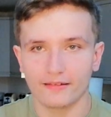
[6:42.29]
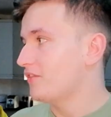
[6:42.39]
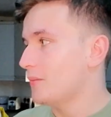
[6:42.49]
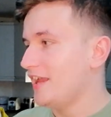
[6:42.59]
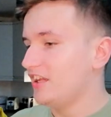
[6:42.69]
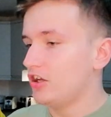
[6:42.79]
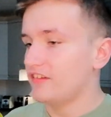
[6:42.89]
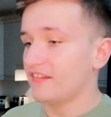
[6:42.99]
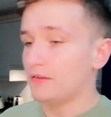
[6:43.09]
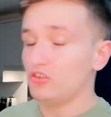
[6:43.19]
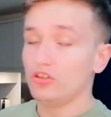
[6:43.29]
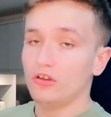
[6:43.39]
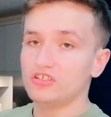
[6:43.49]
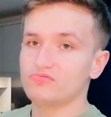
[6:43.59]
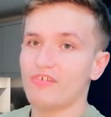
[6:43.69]
So he immediately got a
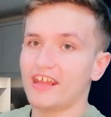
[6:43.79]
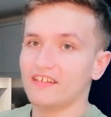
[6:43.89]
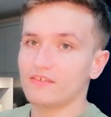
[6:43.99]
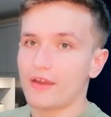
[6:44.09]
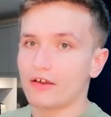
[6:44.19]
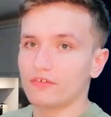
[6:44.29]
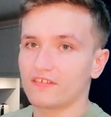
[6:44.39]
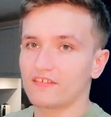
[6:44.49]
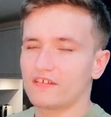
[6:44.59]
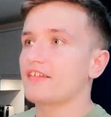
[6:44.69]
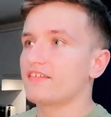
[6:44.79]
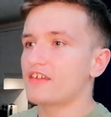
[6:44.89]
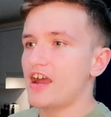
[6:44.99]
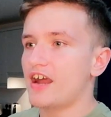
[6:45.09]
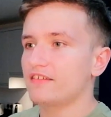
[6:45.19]
huge razor out and
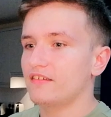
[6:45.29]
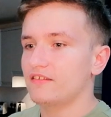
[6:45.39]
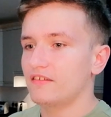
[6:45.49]
started